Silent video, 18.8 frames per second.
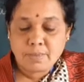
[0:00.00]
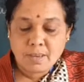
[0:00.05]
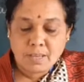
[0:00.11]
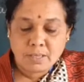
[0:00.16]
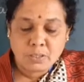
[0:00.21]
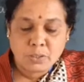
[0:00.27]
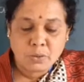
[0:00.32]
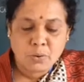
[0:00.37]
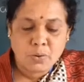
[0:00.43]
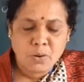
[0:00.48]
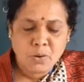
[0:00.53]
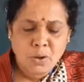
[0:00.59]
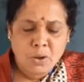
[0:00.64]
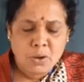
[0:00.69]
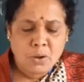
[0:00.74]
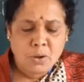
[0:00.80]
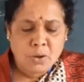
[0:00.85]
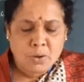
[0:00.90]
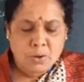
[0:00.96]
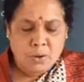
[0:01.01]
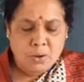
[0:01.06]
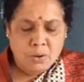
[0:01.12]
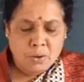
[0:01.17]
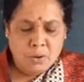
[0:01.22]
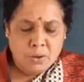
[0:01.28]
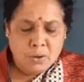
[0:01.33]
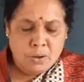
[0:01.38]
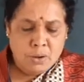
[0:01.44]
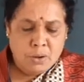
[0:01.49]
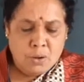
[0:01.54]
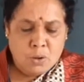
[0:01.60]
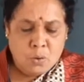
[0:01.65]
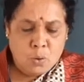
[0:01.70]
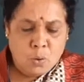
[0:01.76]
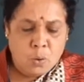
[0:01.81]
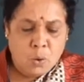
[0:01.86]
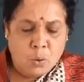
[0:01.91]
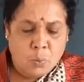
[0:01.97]
So
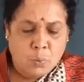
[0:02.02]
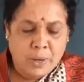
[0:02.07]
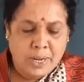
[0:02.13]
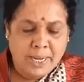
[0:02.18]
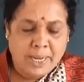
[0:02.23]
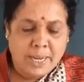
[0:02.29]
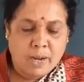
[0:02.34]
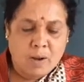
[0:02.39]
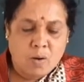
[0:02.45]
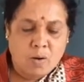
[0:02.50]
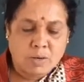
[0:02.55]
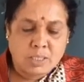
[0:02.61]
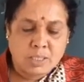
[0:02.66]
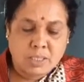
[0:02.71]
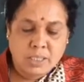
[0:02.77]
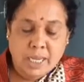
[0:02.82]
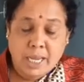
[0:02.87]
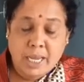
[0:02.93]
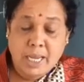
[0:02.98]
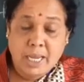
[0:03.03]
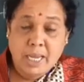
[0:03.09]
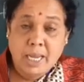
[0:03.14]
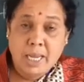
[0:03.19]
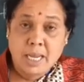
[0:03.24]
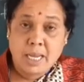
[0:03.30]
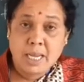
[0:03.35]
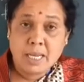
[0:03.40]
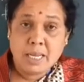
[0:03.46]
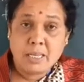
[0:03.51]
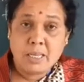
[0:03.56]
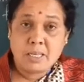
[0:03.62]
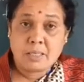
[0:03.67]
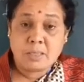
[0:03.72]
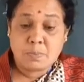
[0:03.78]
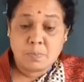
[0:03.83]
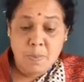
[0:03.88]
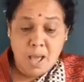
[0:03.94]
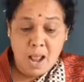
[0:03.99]
we cannot see,
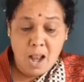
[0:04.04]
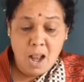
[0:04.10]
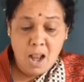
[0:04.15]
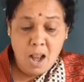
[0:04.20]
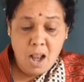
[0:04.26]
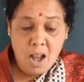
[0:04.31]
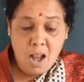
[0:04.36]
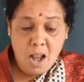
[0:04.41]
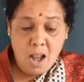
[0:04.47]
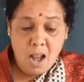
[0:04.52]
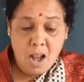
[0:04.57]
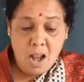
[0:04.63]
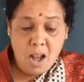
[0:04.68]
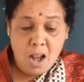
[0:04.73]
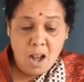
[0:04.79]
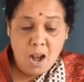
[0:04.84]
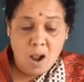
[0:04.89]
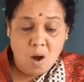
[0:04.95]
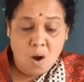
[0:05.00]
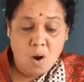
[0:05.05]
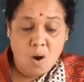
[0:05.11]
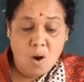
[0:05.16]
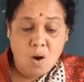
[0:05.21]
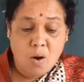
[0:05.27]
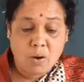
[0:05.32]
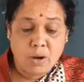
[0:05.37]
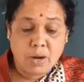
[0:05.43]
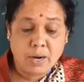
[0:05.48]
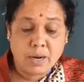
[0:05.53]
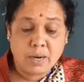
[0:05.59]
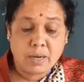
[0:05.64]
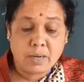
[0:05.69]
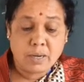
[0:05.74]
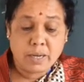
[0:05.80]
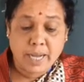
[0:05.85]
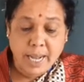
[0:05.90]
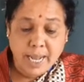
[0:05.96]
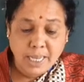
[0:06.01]
smell
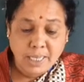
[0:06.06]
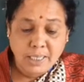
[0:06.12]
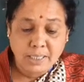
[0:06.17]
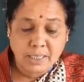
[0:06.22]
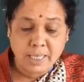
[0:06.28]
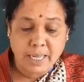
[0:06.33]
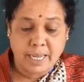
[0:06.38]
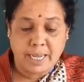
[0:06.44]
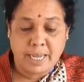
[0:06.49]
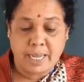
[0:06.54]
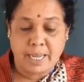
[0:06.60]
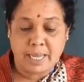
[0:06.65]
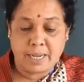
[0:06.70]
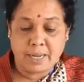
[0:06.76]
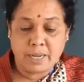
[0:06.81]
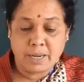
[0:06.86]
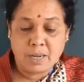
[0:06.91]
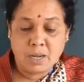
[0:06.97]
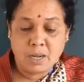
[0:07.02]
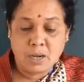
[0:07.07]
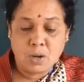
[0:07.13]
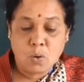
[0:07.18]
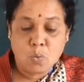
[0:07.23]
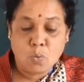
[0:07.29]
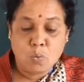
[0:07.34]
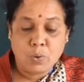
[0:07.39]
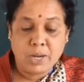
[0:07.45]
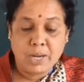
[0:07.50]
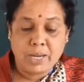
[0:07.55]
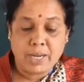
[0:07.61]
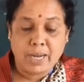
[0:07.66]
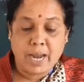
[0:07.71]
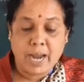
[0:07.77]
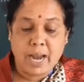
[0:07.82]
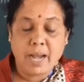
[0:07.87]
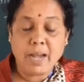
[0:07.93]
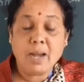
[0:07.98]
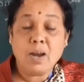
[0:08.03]
or taste the air. We
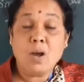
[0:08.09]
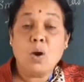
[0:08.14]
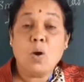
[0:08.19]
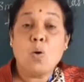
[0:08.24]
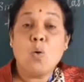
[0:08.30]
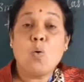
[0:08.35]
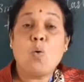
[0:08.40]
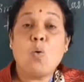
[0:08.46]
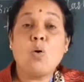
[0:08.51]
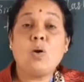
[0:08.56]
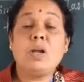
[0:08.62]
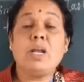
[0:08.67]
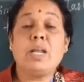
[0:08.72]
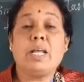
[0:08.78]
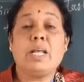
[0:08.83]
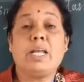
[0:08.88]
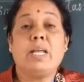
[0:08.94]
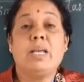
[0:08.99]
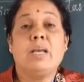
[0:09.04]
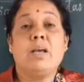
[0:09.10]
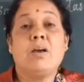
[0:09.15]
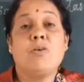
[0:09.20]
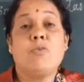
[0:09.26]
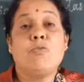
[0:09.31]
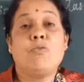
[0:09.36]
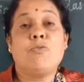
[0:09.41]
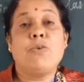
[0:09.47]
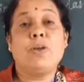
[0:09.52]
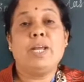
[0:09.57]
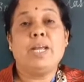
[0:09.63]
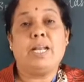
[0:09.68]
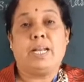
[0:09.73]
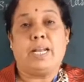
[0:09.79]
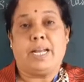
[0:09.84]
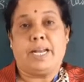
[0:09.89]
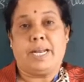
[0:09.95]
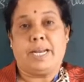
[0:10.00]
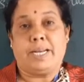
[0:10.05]
can only feel
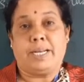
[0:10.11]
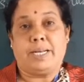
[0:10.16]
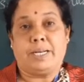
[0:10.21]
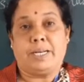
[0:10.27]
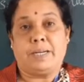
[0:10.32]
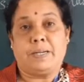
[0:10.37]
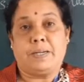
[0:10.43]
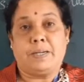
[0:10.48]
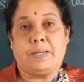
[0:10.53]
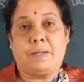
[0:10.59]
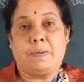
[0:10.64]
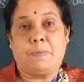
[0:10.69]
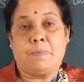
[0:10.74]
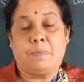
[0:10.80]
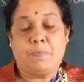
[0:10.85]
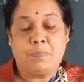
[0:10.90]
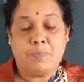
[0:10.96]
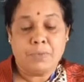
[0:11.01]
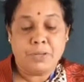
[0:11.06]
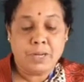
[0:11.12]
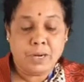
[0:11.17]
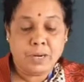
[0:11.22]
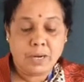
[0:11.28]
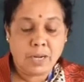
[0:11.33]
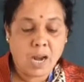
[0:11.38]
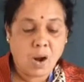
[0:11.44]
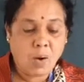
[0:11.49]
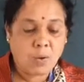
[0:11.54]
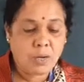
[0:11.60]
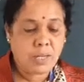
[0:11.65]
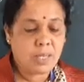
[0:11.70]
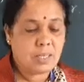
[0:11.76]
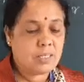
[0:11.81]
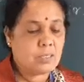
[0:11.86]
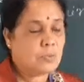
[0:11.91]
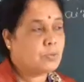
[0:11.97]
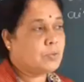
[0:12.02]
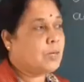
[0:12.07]
it. Now, dear
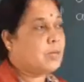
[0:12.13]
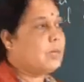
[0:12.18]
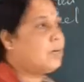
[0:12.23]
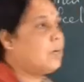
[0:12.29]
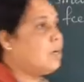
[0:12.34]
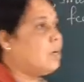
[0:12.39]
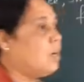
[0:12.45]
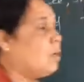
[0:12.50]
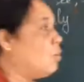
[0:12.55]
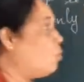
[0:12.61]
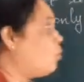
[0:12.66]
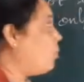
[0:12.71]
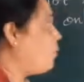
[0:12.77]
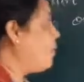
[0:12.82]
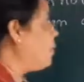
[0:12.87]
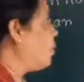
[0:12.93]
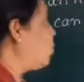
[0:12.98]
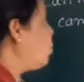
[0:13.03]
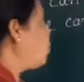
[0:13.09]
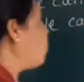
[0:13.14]
student, we will go